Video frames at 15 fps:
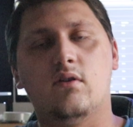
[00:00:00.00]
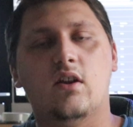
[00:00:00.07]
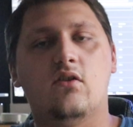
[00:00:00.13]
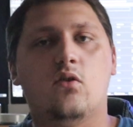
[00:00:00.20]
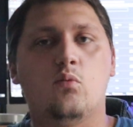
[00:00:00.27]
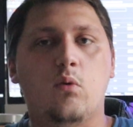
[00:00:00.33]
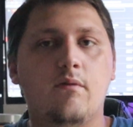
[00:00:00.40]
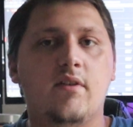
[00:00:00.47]

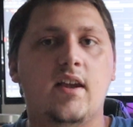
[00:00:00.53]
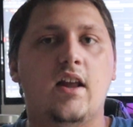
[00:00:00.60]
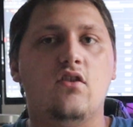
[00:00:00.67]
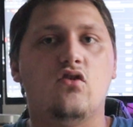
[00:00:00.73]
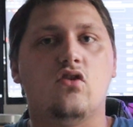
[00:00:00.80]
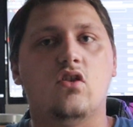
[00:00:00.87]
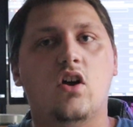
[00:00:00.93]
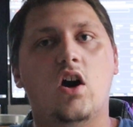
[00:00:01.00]
This is with the
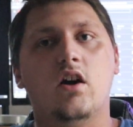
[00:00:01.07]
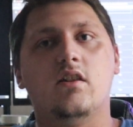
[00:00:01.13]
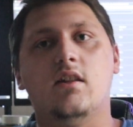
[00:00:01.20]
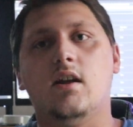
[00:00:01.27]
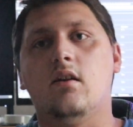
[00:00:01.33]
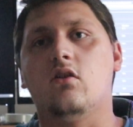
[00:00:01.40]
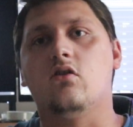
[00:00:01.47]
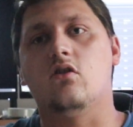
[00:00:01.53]
engine
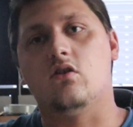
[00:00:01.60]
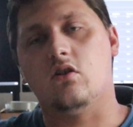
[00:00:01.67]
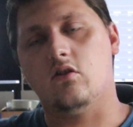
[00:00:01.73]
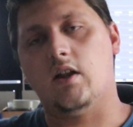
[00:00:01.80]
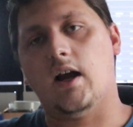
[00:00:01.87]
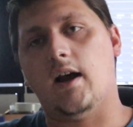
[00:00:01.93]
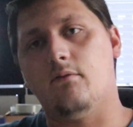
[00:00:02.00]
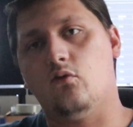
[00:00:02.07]
idling, because I
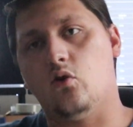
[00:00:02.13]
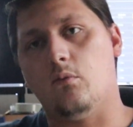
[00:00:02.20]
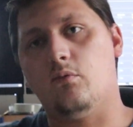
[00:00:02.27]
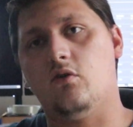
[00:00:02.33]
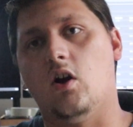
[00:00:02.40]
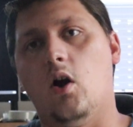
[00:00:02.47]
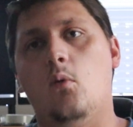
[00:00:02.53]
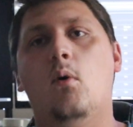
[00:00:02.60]
don't have stop
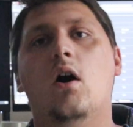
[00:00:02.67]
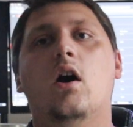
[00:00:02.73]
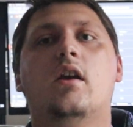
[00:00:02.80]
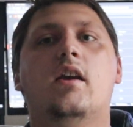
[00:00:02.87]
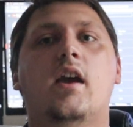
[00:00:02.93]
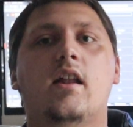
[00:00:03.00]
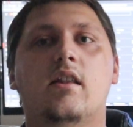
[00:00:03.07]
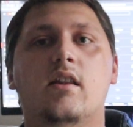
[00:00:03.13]
start
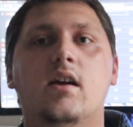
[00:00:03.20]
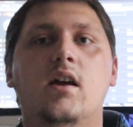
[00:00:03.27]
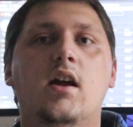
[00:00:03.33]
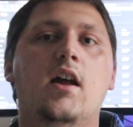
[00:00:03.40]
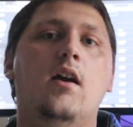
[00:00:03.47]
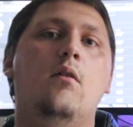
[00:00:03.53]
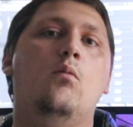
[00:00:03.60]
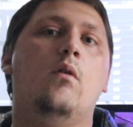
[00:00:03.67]
working
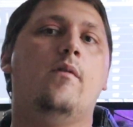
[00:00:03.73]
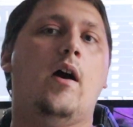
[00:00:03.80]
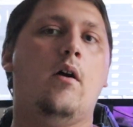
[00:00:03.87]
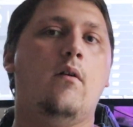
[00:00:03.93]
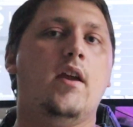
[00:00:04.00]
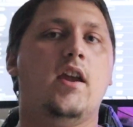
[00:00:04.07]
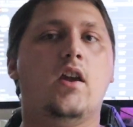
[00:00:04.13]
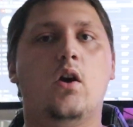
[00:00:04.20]

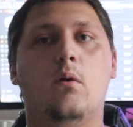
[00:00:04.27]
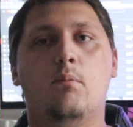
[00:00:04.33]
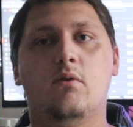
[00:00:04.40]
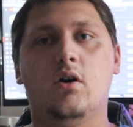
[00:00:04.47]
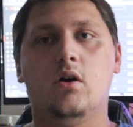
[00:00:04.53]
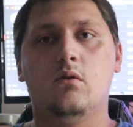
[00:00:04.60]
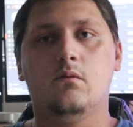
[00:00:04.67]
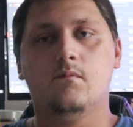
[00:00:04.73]
without Eco
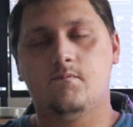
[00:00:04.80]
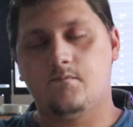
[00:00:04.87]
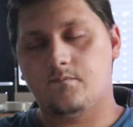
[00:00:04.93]
Pro,